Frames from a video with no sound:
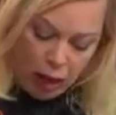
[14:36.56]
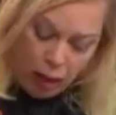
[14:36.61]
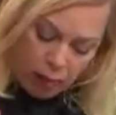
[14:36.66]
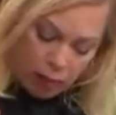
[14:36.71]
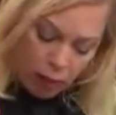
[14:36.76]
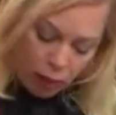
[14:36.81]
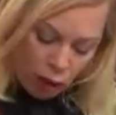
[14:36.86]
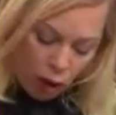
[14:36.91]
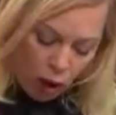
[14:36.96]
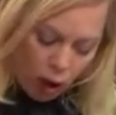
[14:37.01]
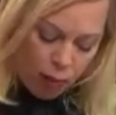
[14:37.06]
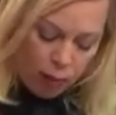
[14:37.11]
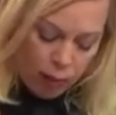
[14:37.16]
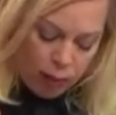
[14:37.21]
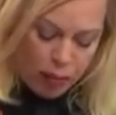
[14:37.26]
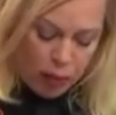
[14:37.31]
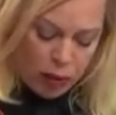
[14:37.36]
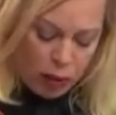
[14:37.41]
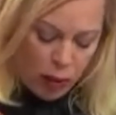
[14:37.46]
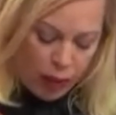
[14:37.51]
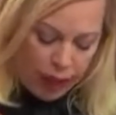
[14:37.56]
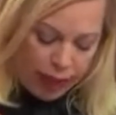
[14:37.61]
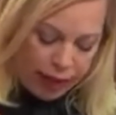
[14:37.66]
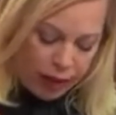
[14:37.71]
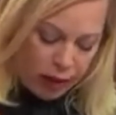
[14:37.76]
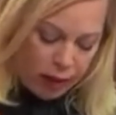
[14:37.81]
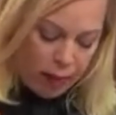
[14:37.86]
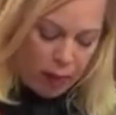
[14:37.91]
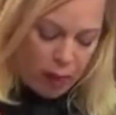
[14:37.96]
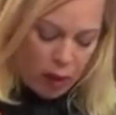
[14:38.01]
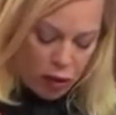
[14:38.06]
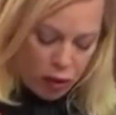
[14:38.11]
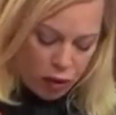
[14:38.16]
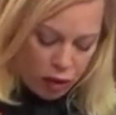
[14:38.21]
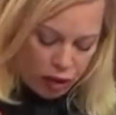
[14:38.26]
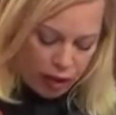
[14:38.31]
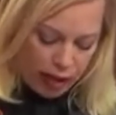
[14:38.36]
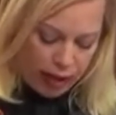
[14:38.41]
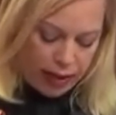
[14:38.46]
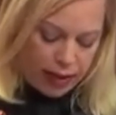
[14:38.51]
problems with their
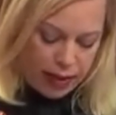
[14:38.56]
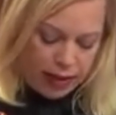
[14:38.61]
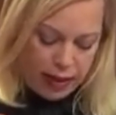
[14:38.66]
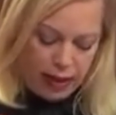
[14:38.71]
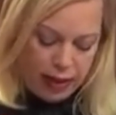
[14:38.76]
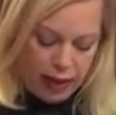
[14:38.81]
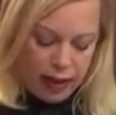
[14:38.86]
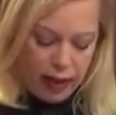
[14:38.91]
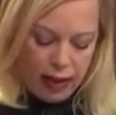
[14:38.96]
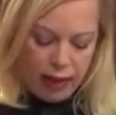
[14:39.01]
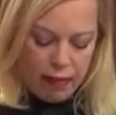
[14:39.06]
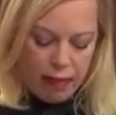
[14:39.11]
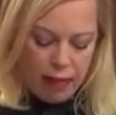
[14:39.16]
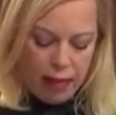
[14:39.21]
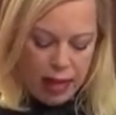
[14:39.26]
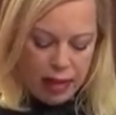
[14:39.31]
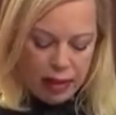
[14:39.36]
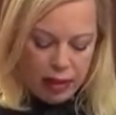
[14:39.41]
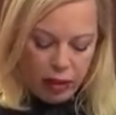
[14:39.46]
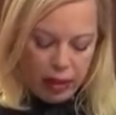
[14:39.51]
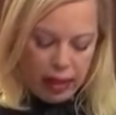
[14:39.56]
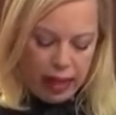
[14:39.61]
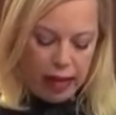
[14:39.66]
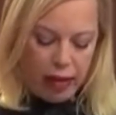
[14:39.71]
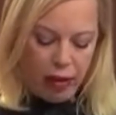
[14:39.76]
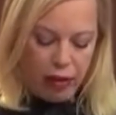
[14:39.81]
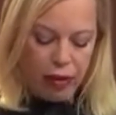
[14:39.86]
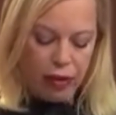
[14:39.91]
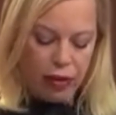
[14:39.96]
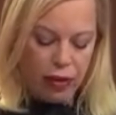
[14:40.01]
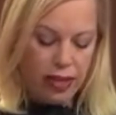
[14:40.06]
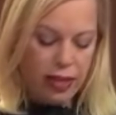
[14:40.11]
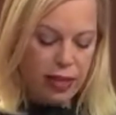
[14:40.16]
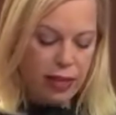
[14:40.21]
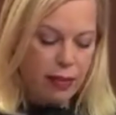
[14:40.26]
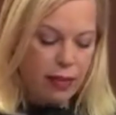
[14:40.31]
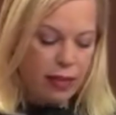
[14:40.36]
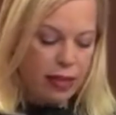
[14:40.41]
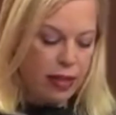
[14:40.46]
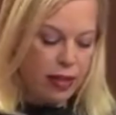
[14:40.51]
emotions, mental health, or
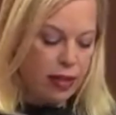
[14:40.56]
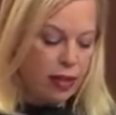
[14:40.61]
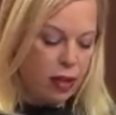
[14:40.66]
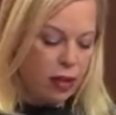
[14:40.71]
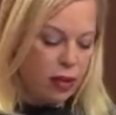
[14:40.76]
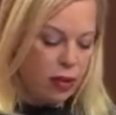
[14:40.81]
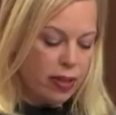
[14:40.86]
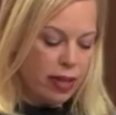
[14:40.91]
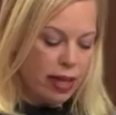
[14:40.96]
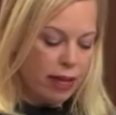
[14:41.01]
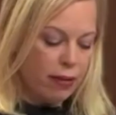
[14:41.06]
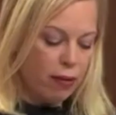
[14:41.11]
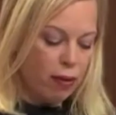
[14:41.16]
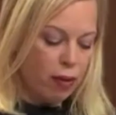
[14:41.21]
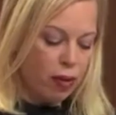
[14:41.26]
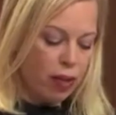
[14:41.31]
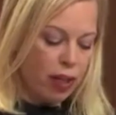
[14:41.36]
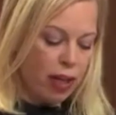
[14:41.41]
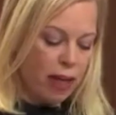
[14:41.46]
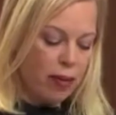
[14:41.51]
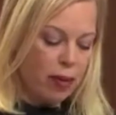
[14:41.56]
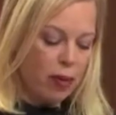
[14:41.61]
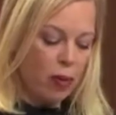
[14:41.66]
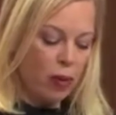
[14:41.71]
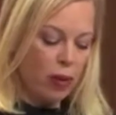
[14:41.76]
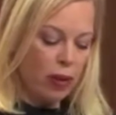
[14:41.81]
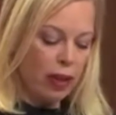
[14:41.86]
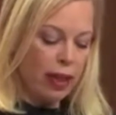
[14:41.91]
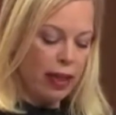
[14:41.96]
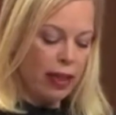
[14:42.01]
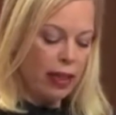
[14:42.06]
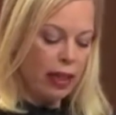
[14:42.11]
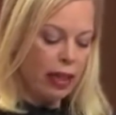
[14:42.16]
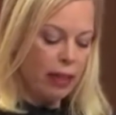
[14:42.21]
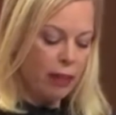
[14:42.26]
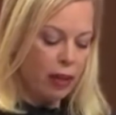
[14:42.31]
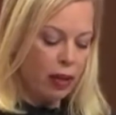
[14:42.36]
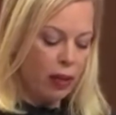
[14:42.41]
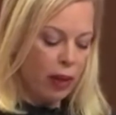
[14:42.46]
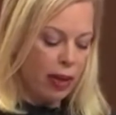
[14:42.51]
substance use, and 4 times more likely to
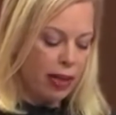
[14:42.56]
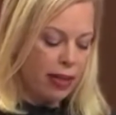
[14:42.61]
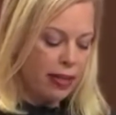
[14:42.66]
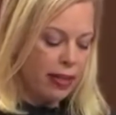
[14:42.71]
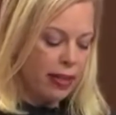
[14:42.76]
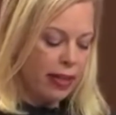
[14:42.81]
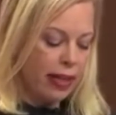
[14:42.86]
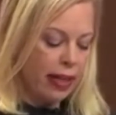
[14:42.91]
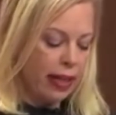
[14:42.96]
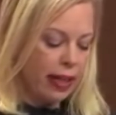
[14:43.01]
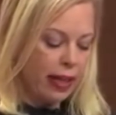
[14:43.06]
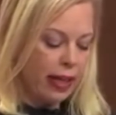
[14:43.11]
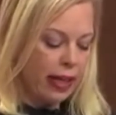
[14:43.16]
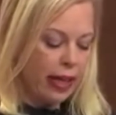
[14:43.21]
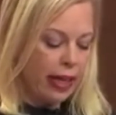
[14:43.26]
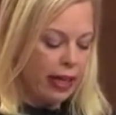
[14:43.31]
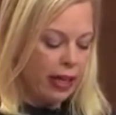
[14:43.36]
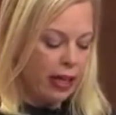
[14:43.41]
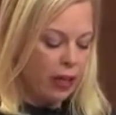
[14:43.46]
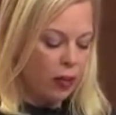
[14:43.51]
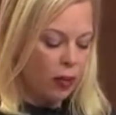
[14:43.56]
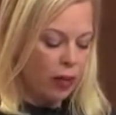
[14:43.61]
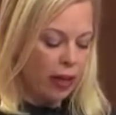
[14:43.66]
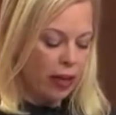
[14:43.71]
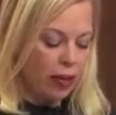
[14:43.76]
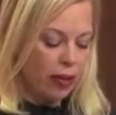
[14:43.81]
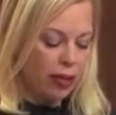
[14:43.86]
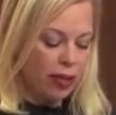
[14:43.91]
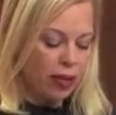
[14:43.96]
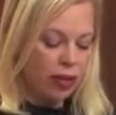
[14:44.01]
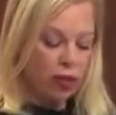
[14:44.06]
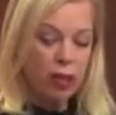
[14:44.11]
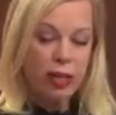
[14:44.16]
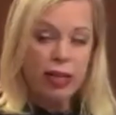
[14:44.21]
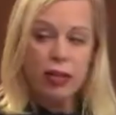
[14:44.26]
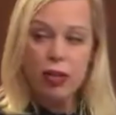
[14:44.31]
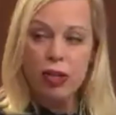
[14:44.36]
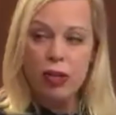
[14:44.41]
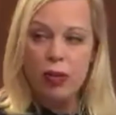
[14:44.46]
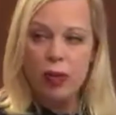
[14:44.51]
be arrested than Canadians without such an
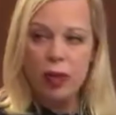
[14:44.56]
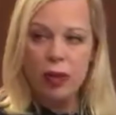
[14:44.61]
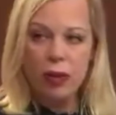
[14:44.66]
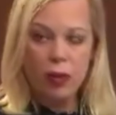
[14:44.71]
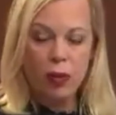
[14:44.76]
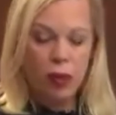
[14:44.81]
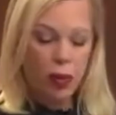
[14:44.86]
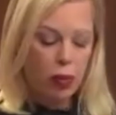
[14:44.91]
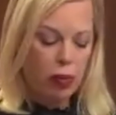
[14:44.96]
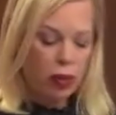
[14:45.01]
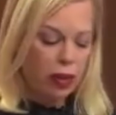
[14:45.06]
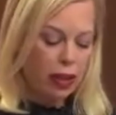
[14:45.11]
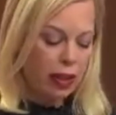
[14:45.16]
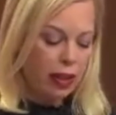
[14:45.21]
issue, unquote.